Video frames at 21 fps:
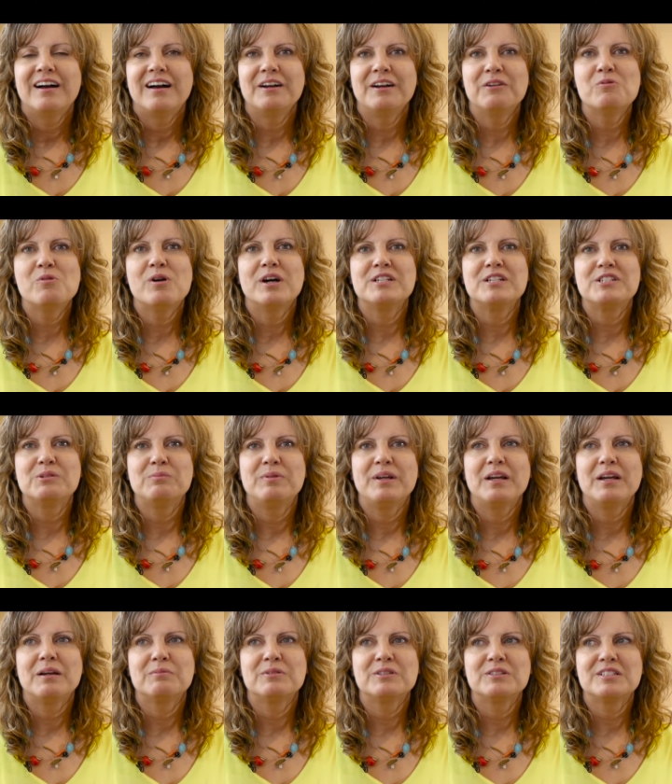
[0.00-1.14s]
I want to be
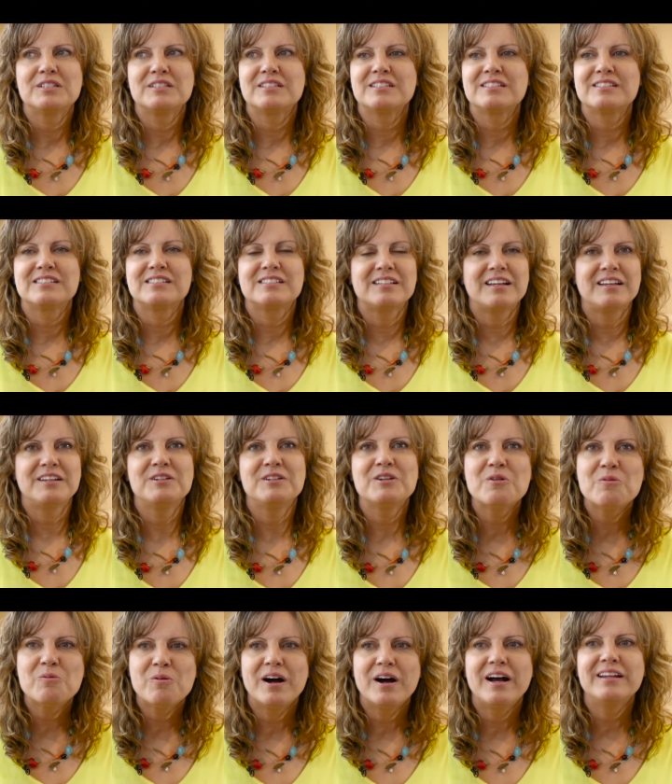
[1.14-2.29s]
able to just to say, you know
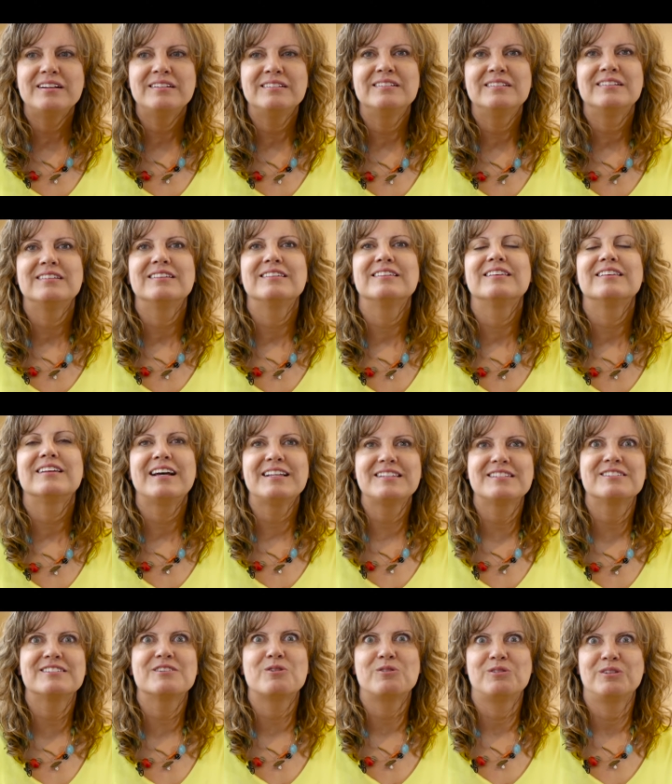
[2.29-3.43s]
what? Let's
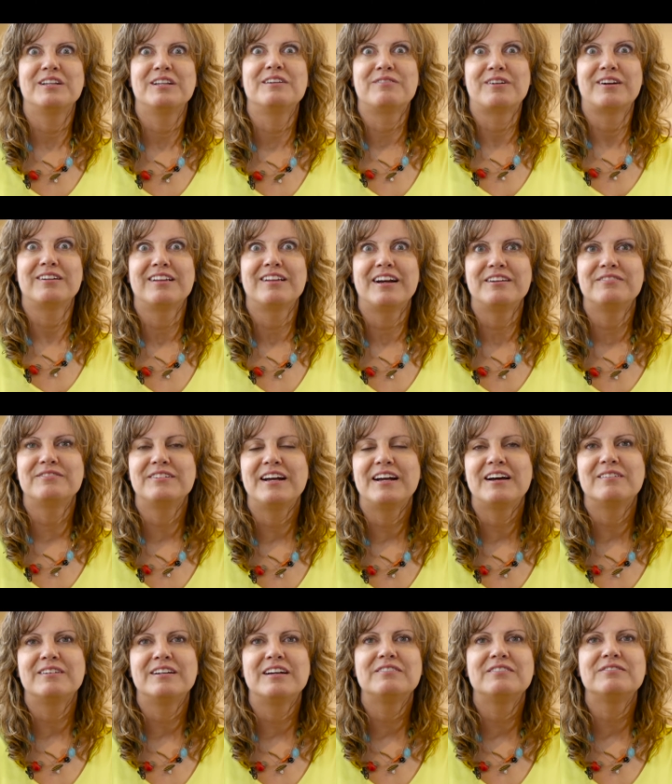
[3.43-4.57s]
go live our life now.
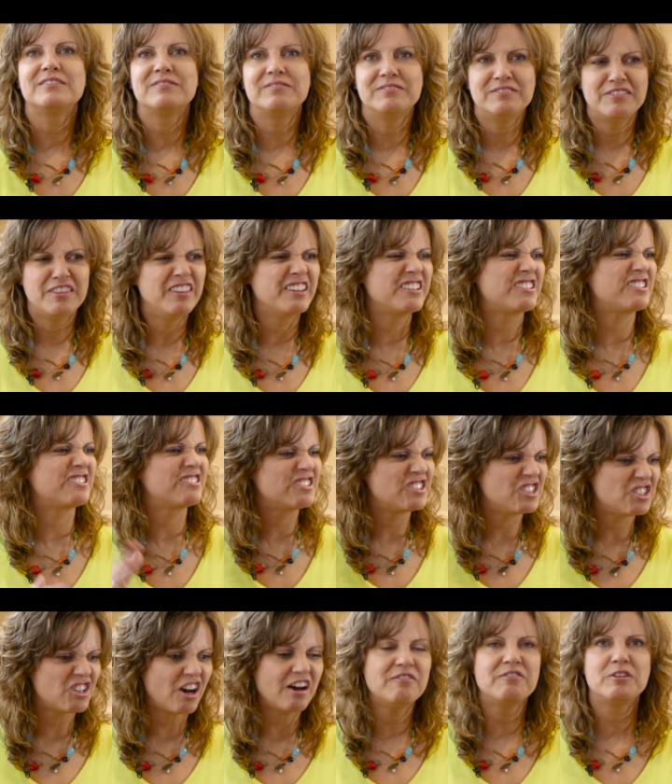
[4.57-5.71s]
Enough of this
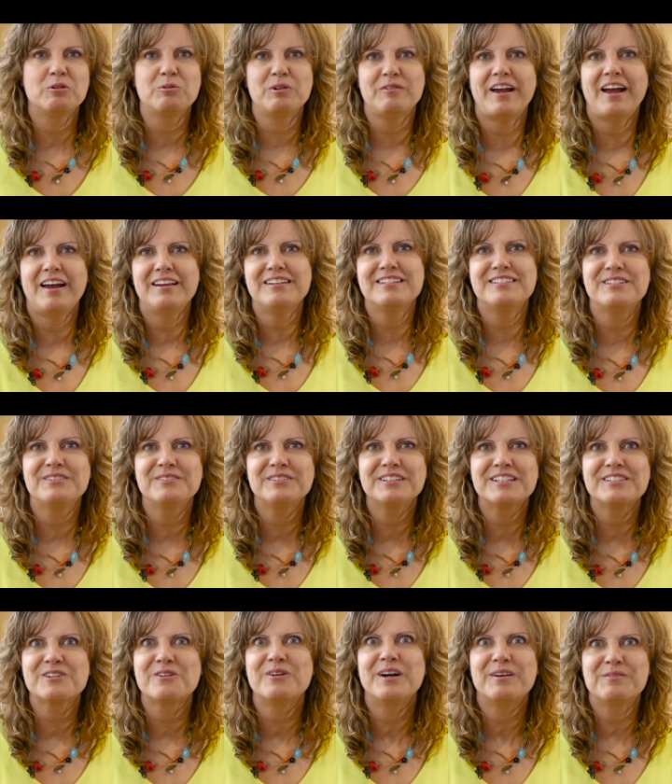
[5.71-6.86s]
stuff that we've had to do. Let's
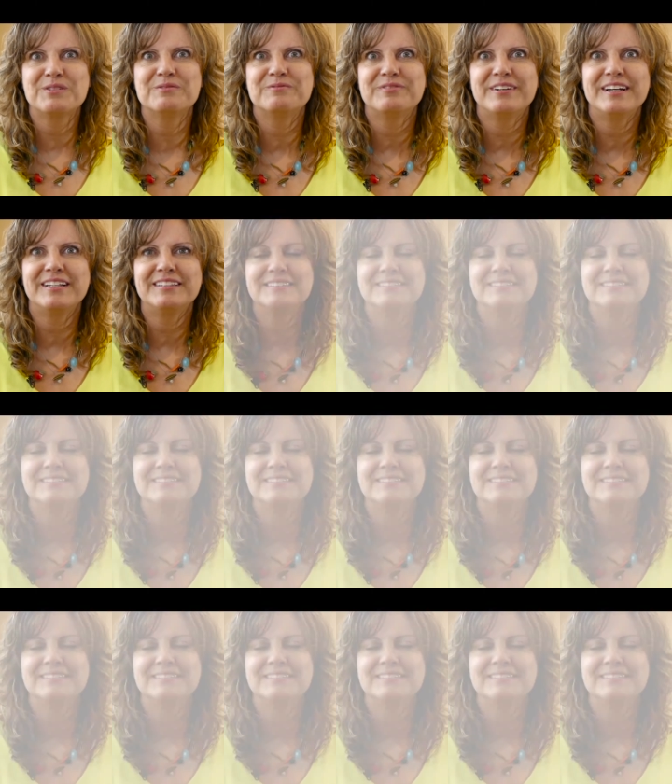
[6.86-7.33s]
go have some fun.